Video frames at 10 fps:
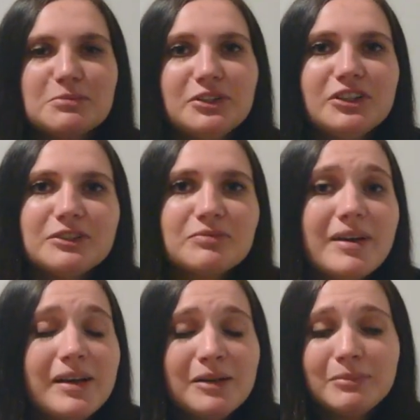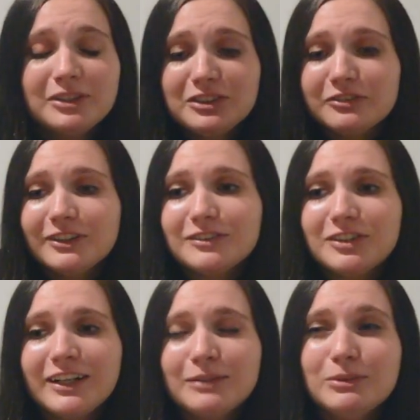But, you know, I might just fall off
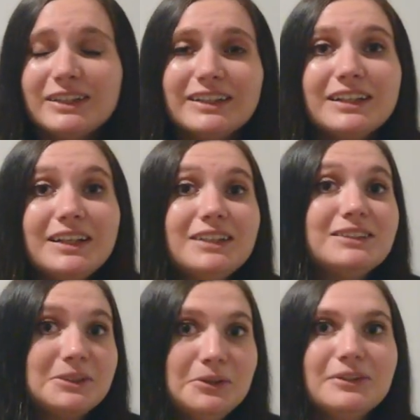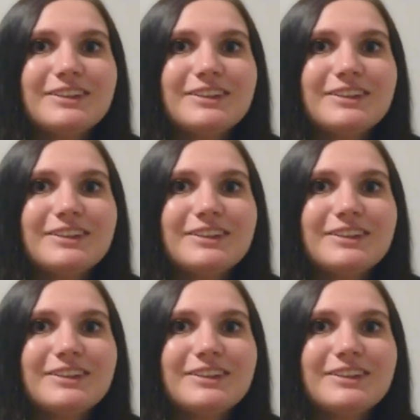track and be like, screw